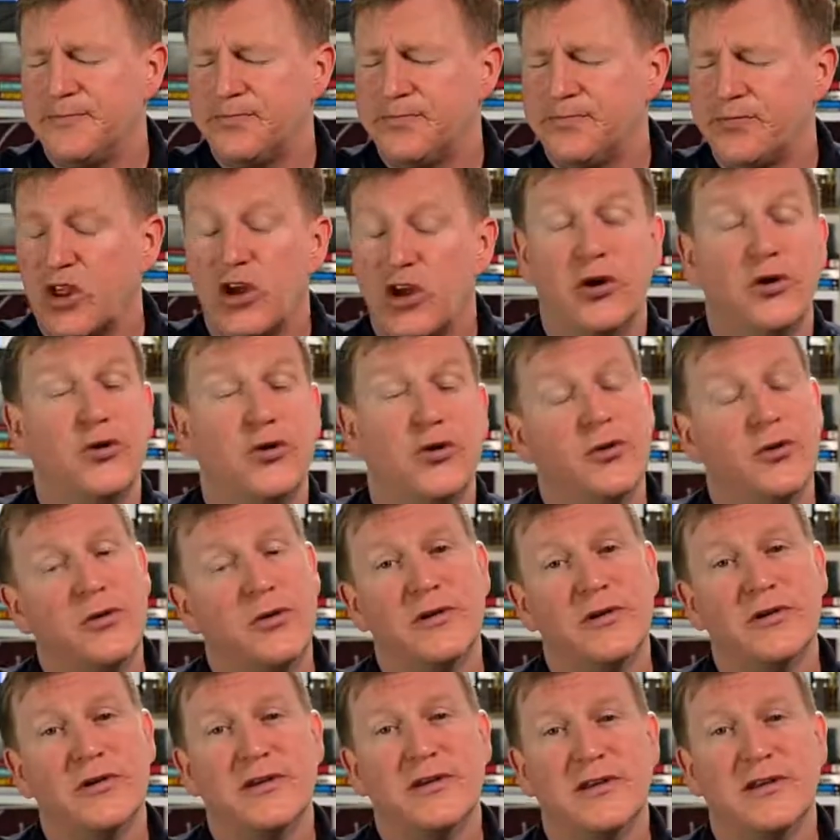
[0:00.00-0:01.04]
Who.
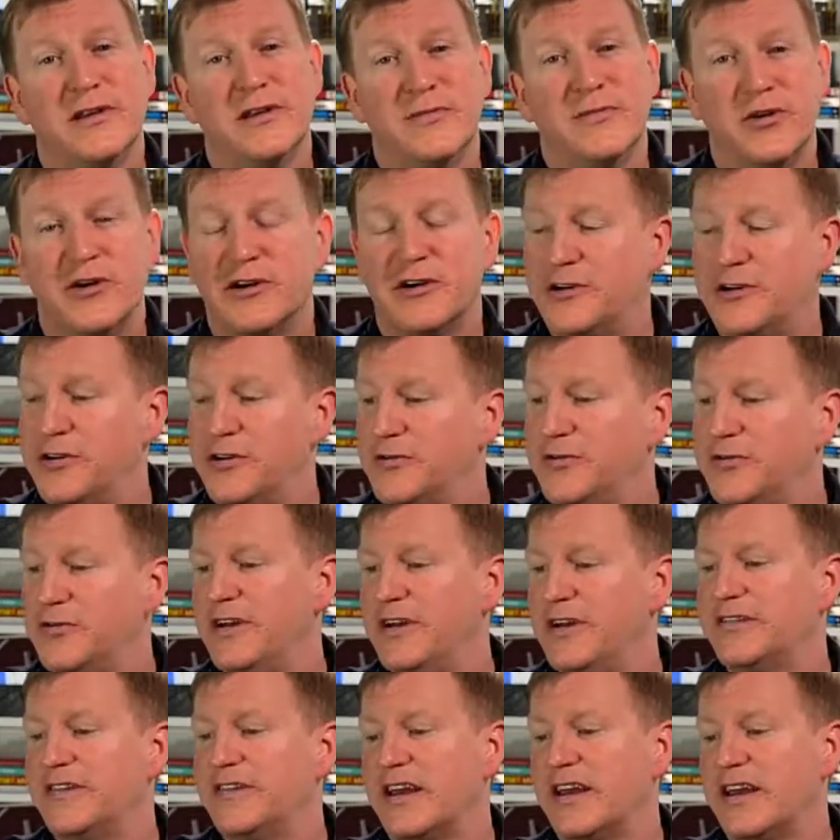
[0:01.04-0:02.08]
The book Who
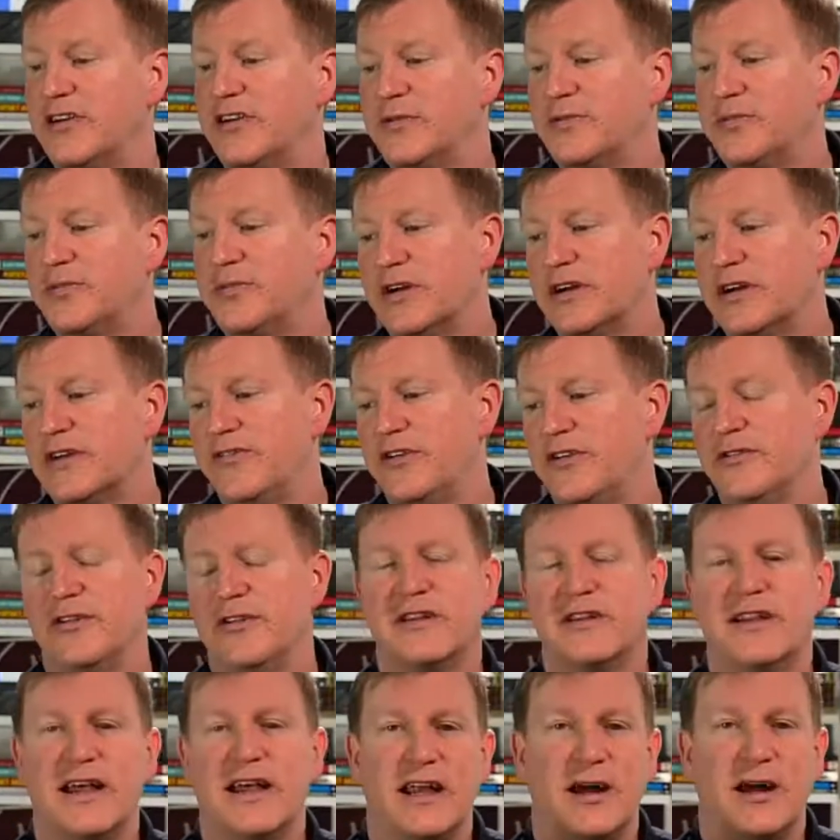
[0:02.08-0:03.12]
is a good book. If you look
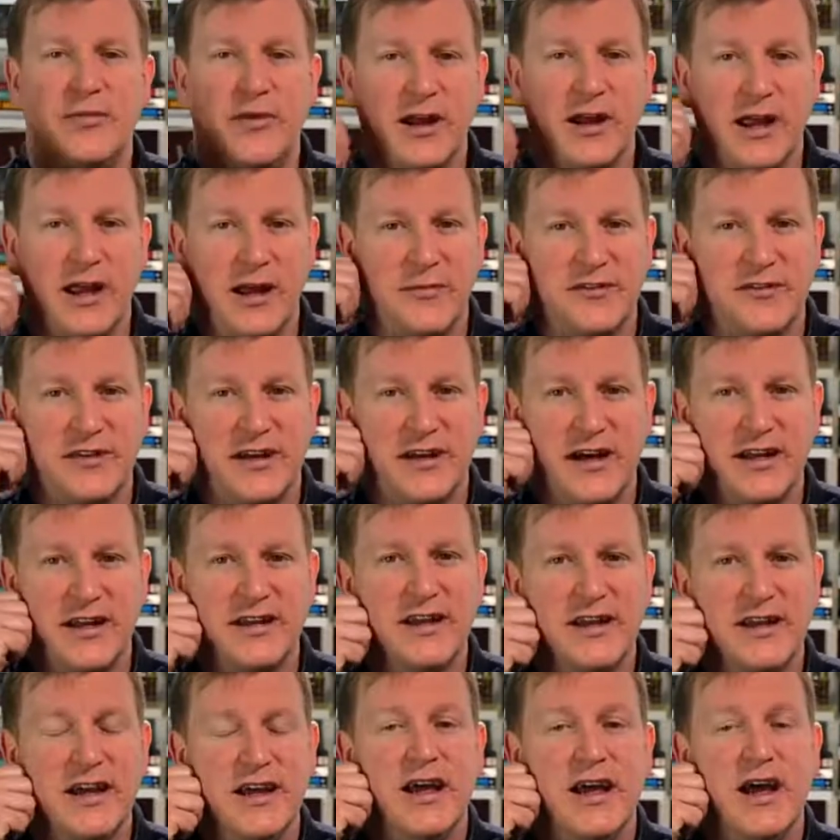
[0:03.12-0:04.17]
that up on Amazon,
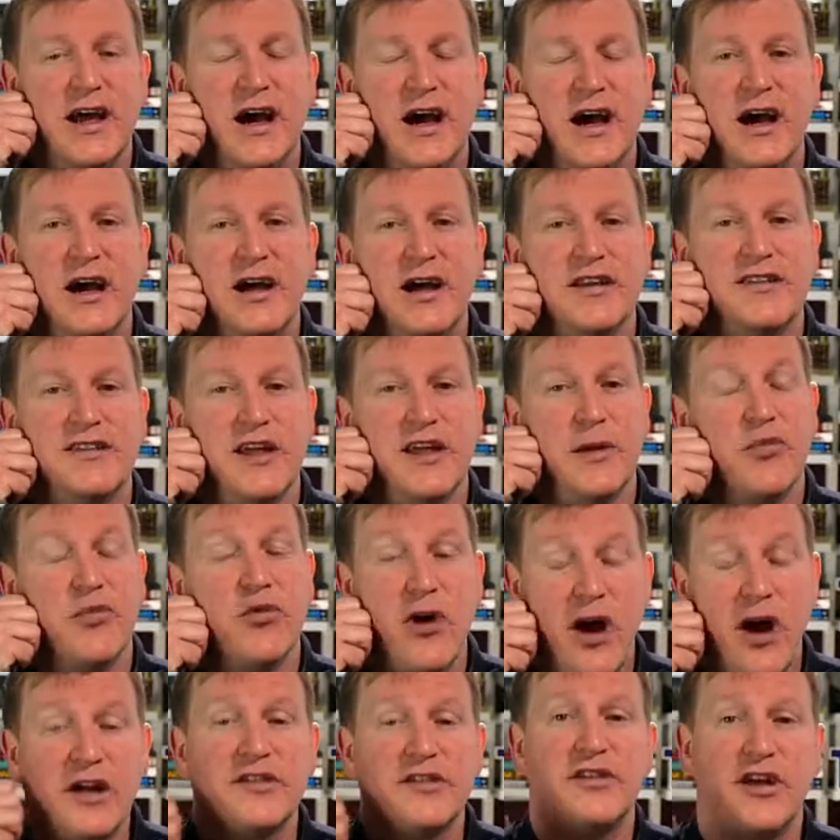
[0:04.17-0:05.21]
it's a
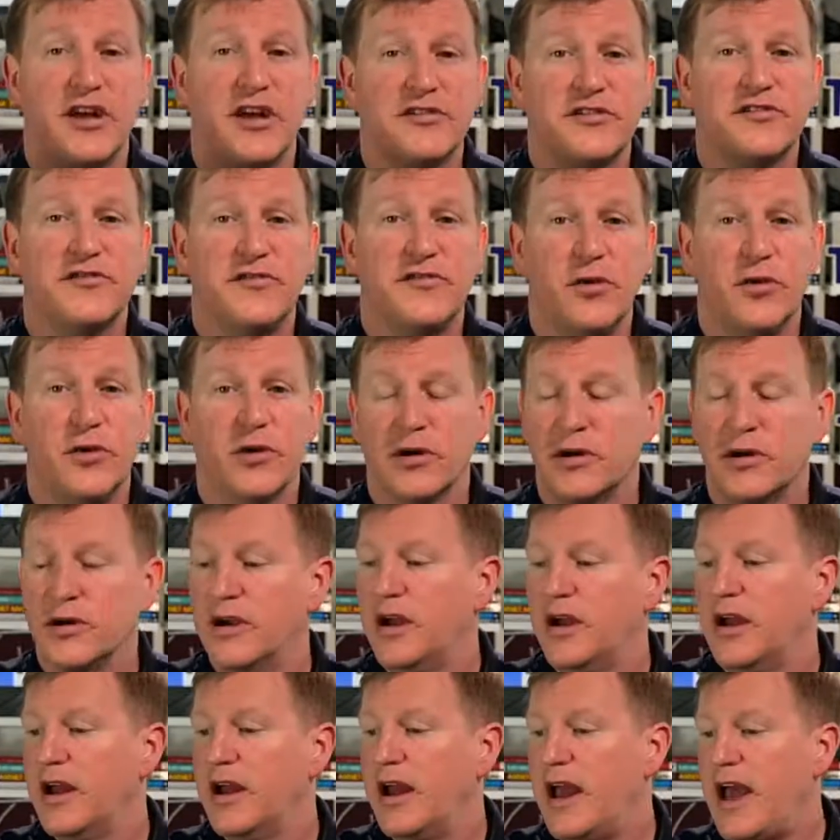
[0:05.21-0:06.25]
process for
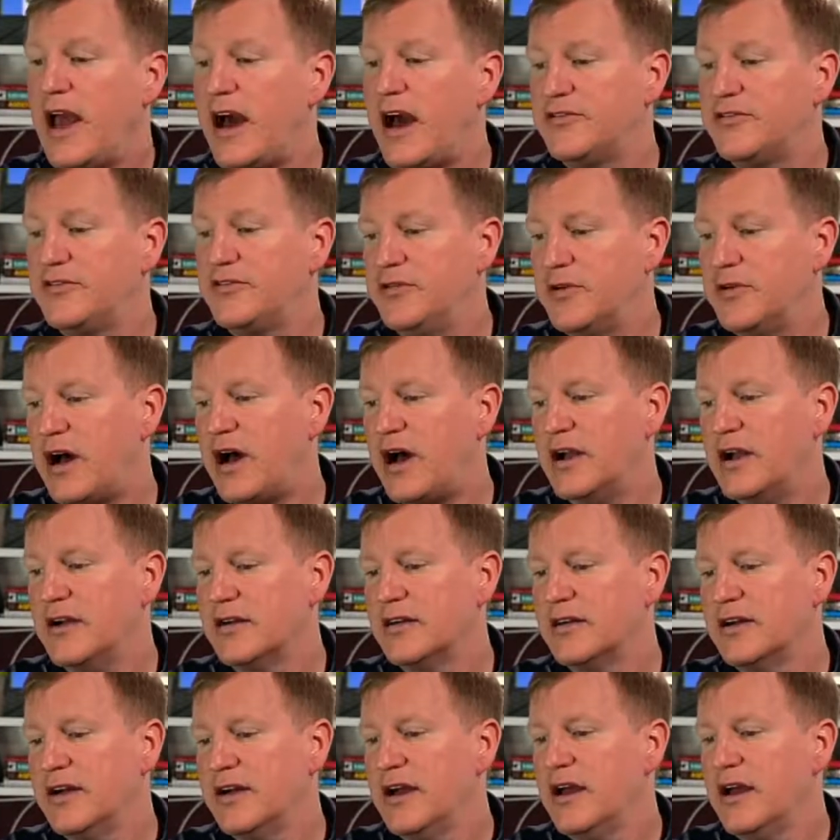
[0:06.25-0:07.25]
how to hire.